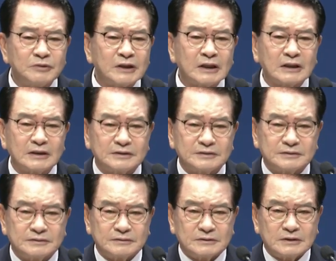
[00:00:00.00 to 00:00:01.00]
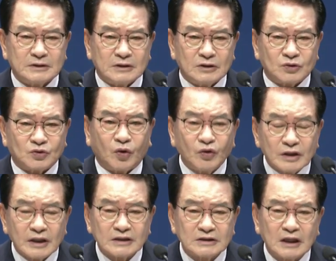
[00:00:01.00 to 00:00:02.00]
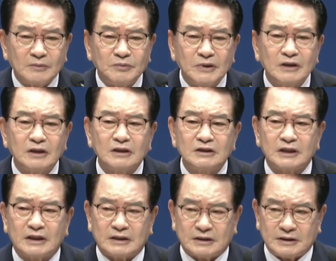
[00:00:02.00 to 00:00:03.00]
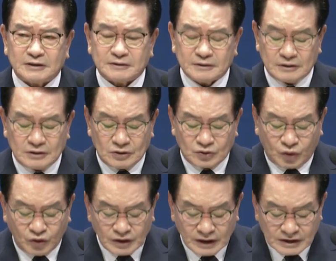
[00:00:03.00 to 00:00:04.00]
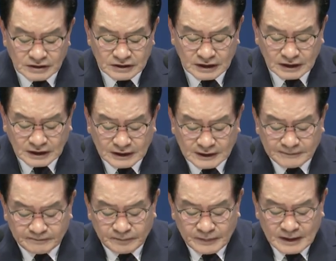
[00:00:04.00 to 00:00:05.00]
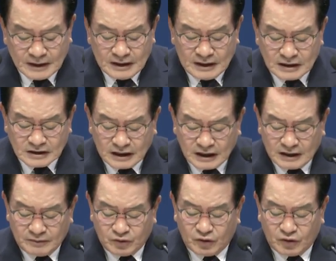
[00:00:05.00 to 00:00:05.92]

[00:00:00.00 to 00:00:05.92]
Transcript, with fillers: 2,000 years ago, today, he's the same to those who believe